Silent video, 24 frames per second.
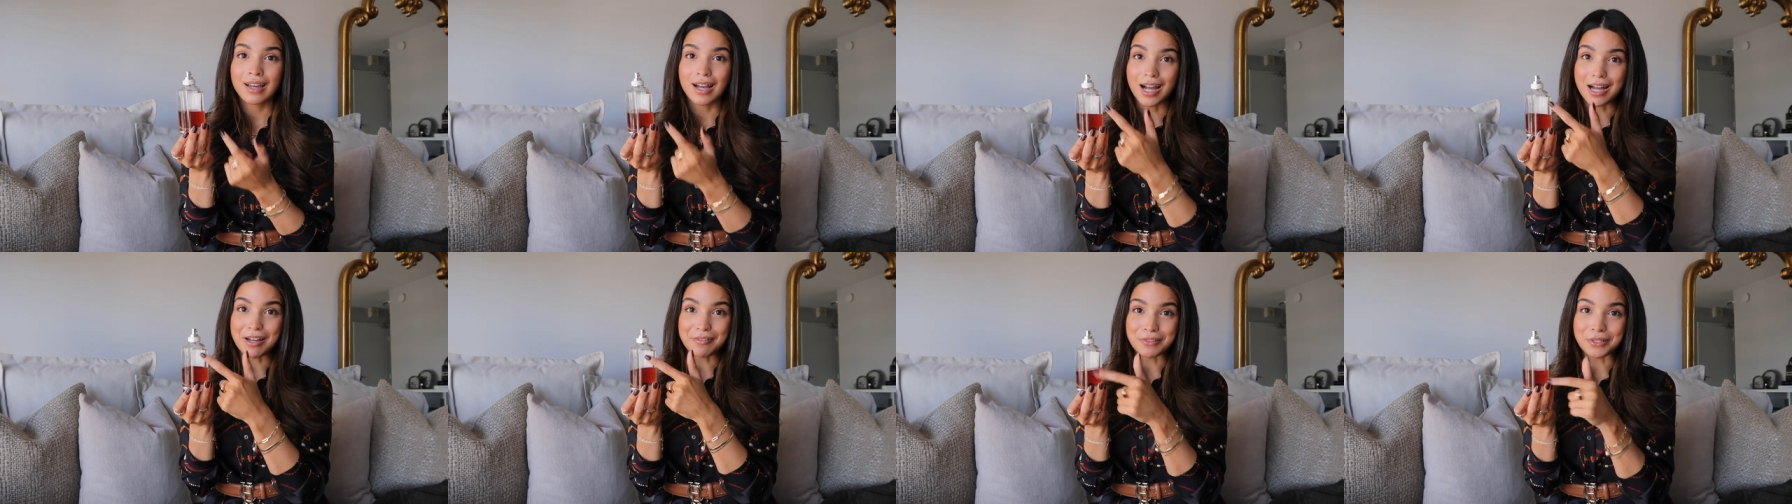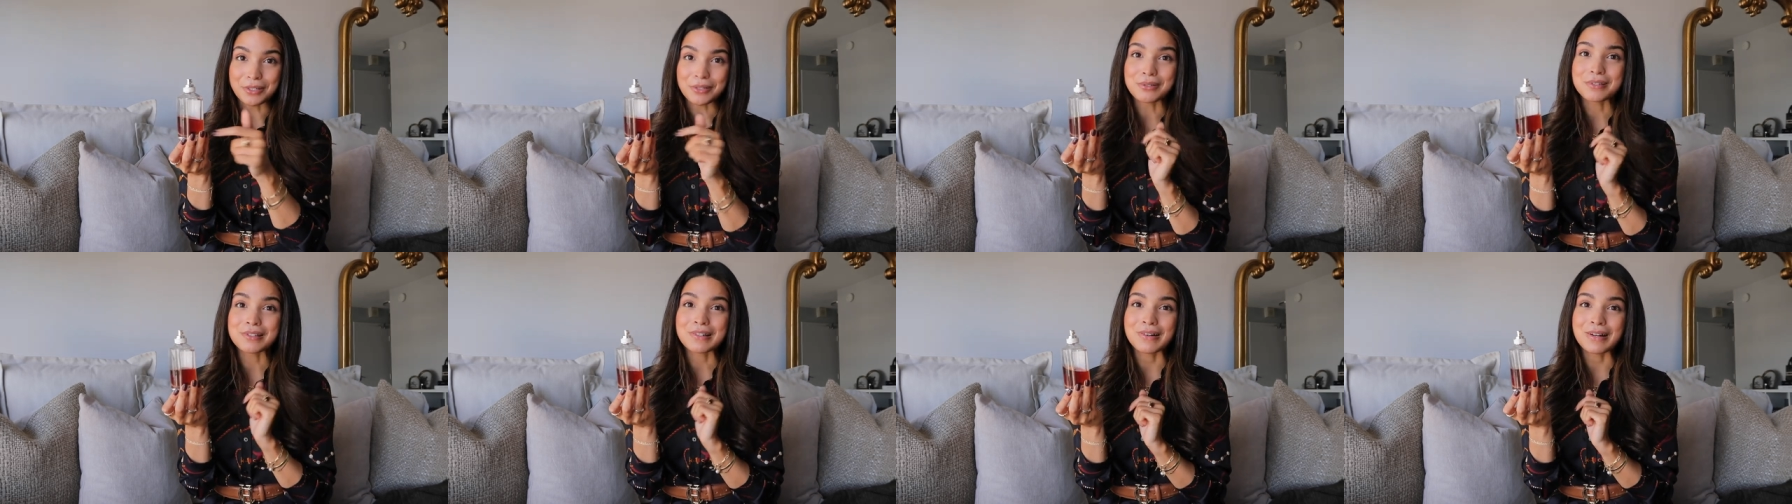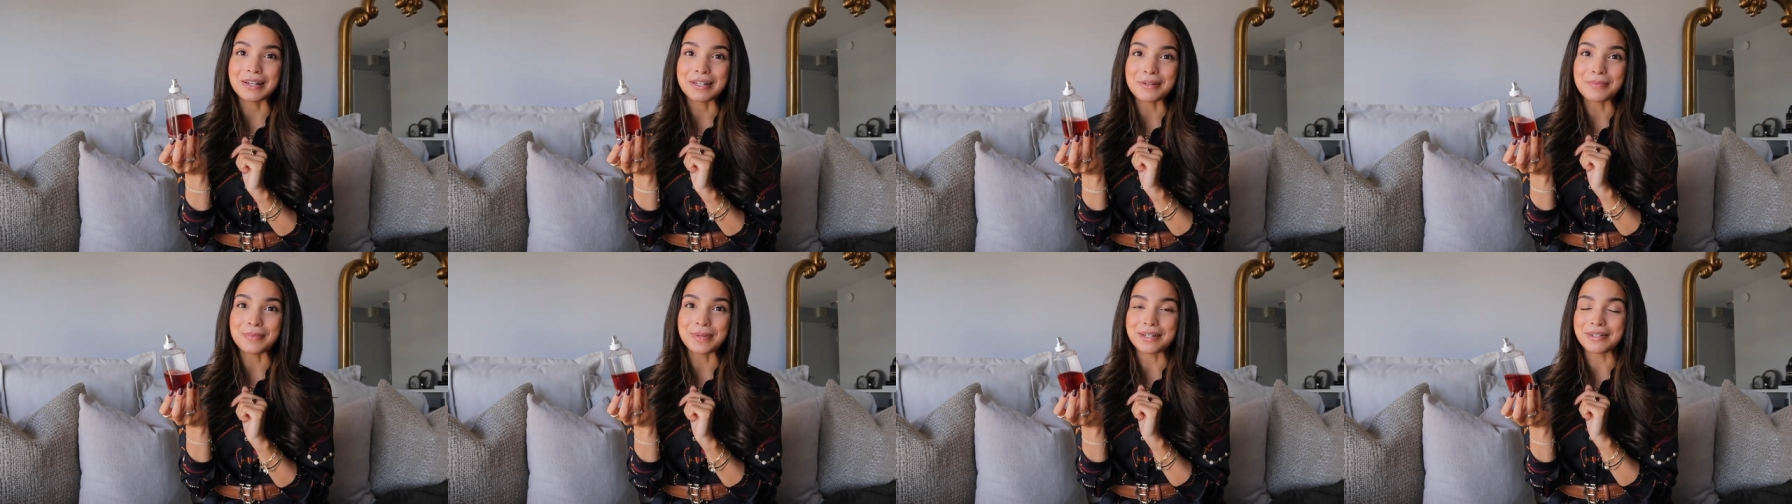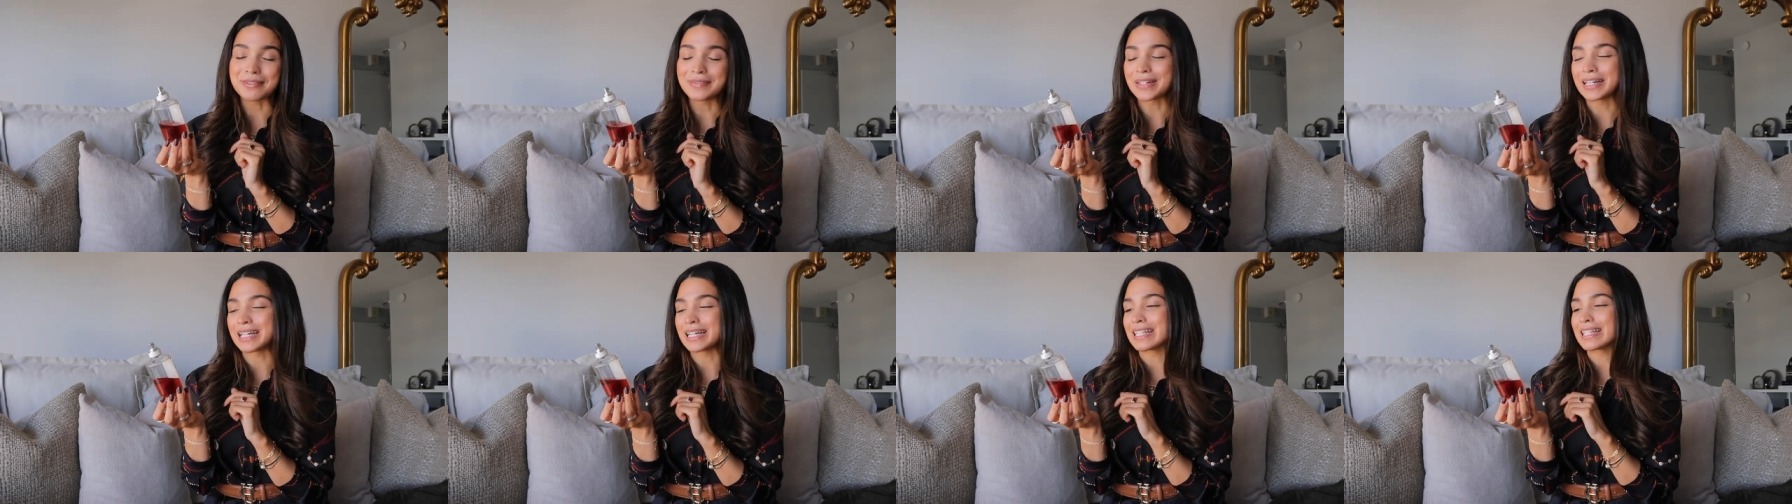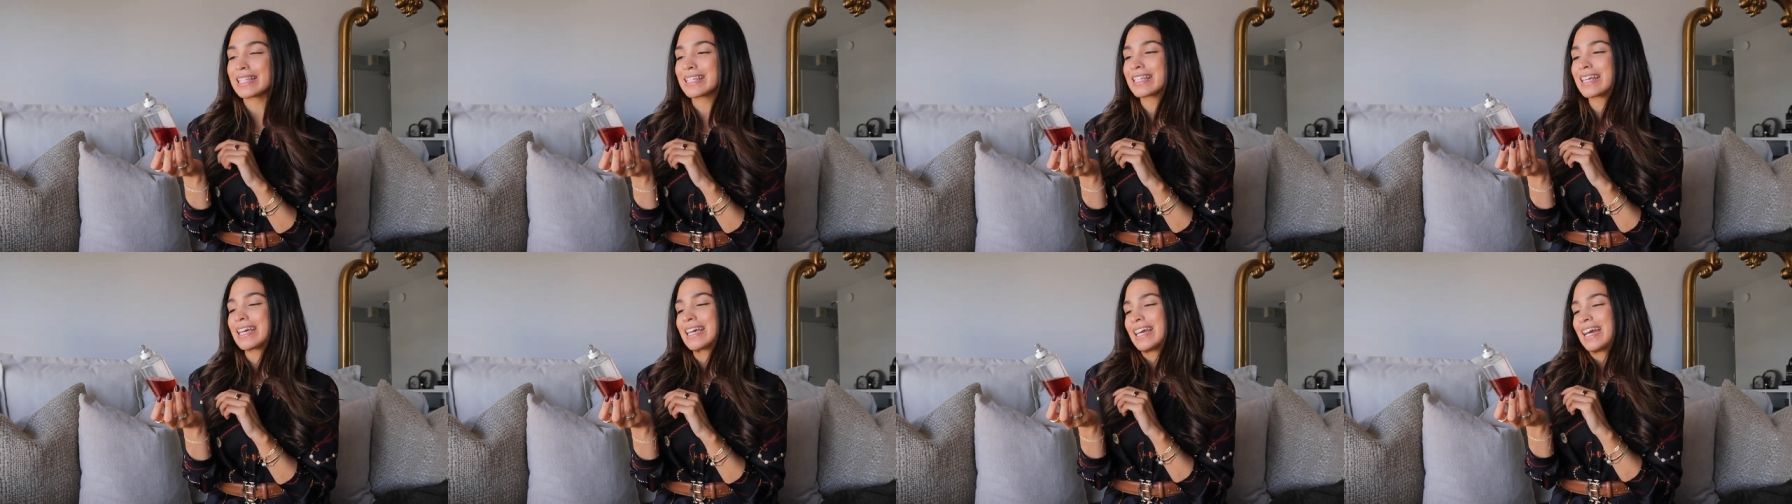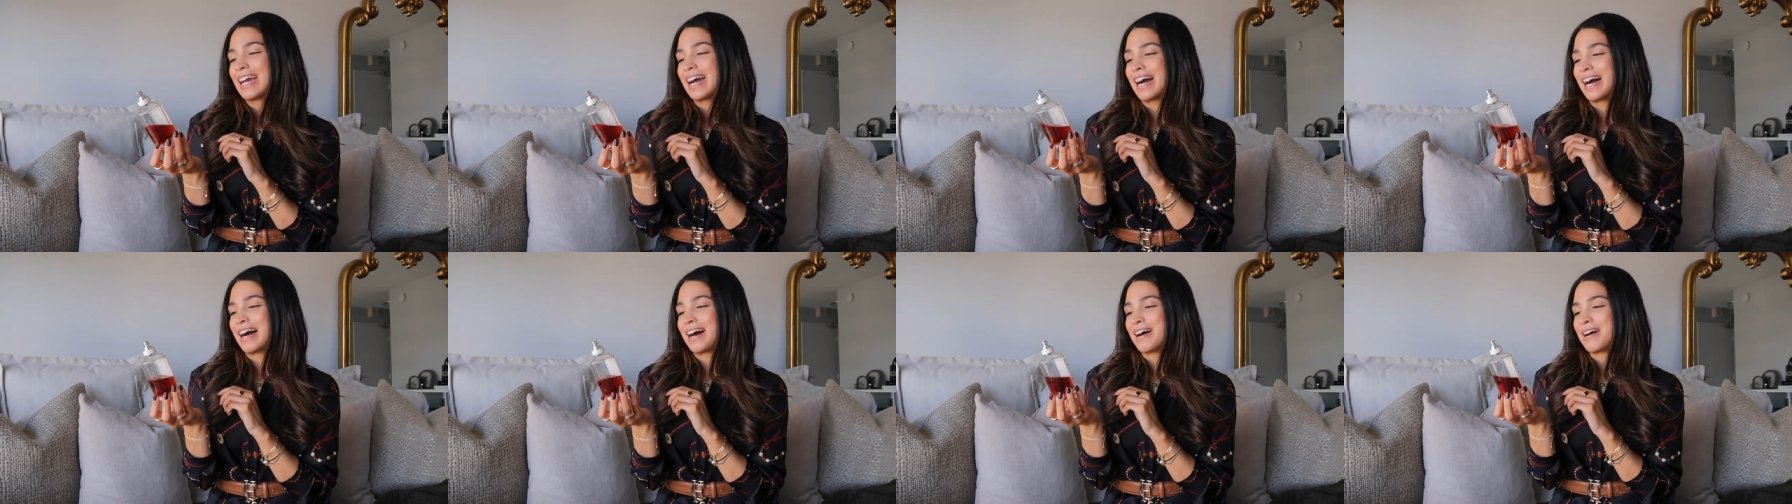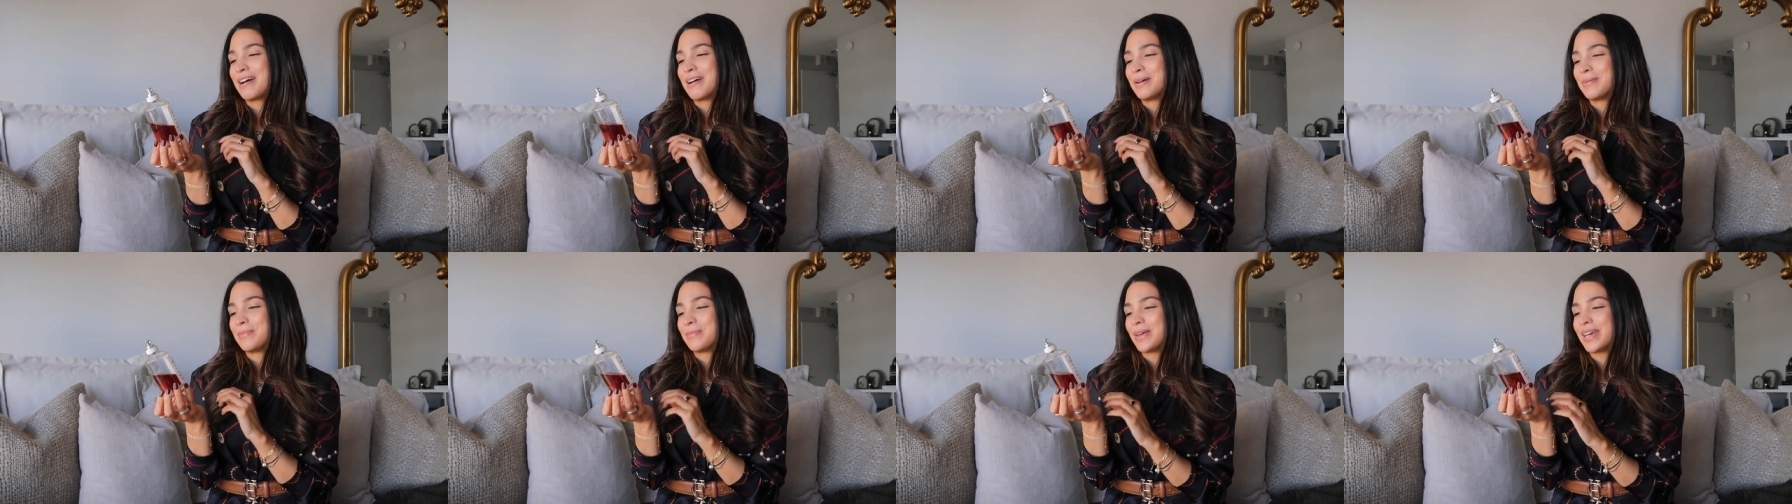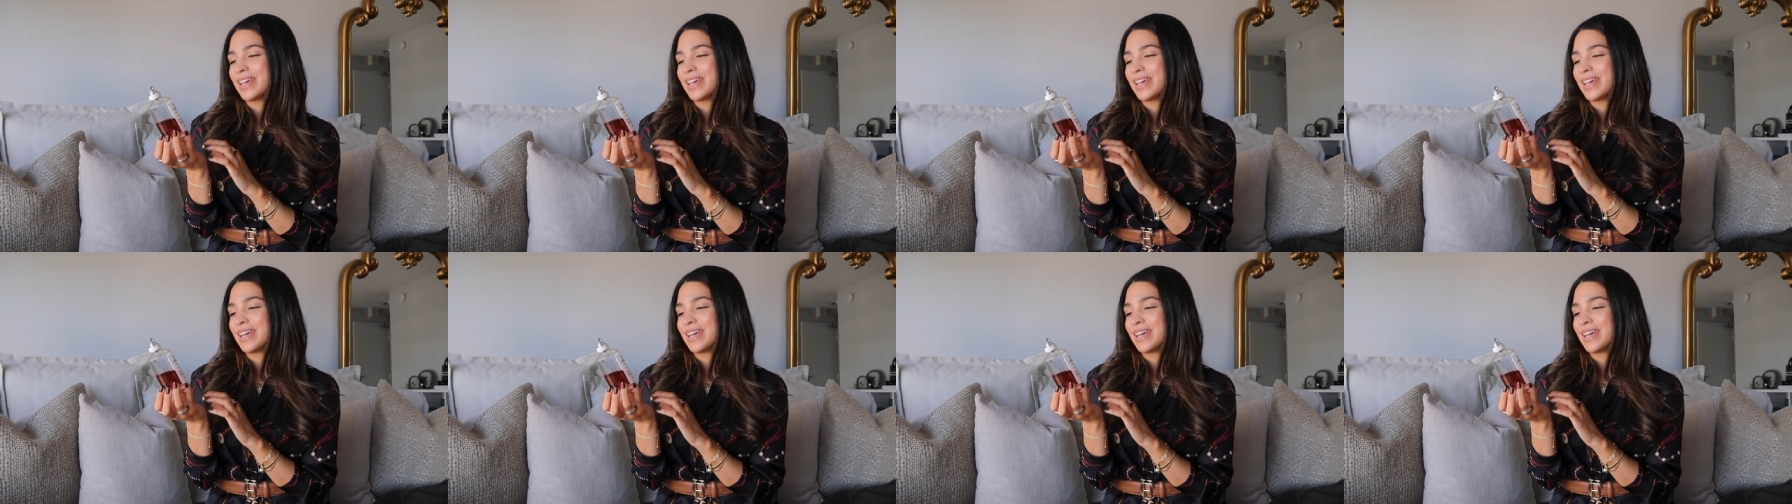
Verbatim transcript: I've used quite a bit of it, um,